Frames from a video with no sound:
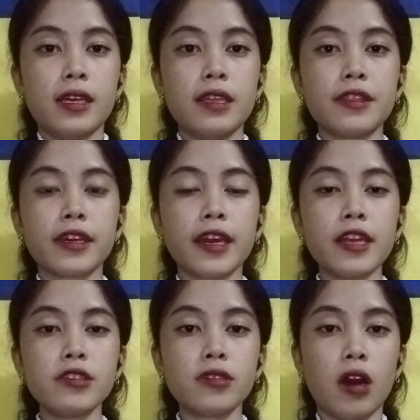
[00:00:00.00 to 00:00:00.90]
In the
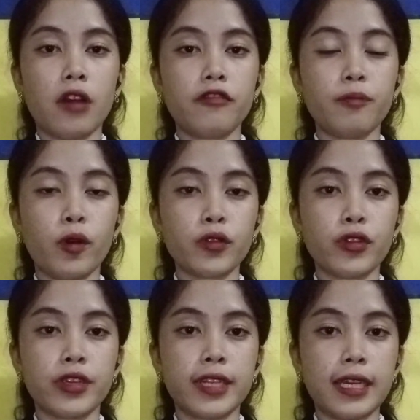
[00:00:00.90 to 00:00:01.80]
case of
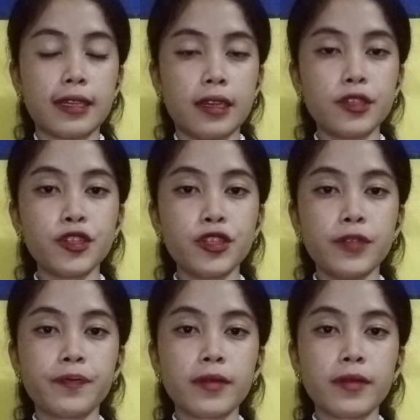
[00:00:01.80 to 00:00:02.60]
modern English,